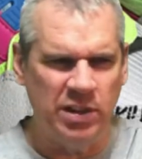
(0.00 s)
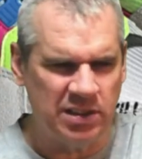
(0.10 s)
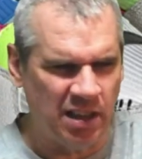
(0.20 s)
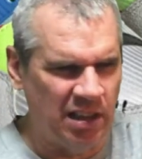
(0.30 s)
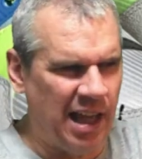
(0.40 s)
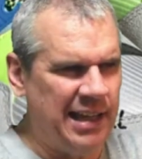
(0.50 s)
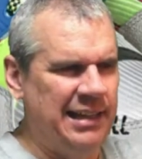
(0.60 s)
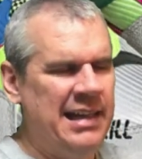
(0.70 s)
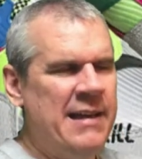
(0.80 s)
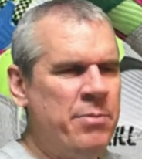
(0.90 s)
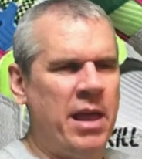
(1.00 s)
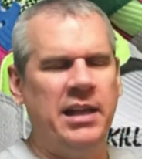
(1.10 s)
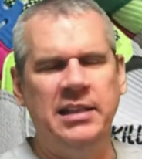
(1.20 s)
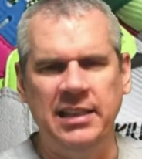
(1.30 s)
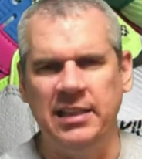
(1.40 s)
and it's the line
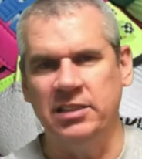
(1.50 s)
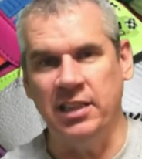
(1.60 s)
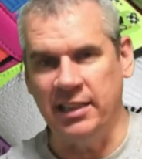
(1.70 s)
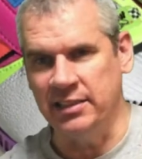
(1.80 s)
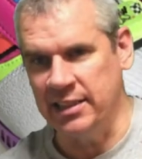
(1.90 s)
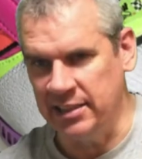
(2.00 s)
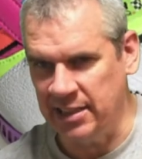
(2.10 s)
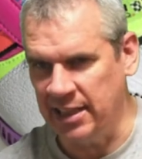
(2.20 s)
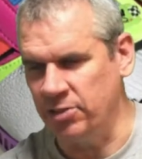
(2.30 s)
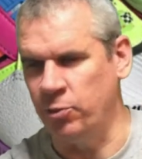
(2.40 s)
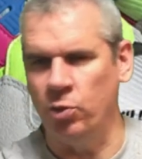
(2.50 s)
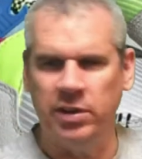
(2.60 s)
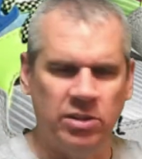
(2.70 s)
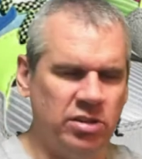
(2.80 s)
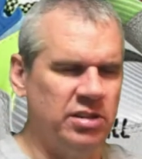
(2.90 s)
that Adidas, like I said, ZX
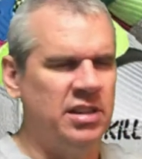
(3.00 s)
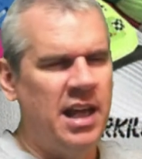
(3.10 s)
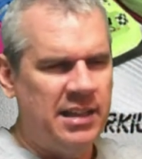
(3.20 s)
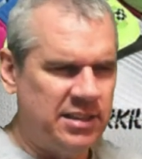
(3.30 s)
4000s,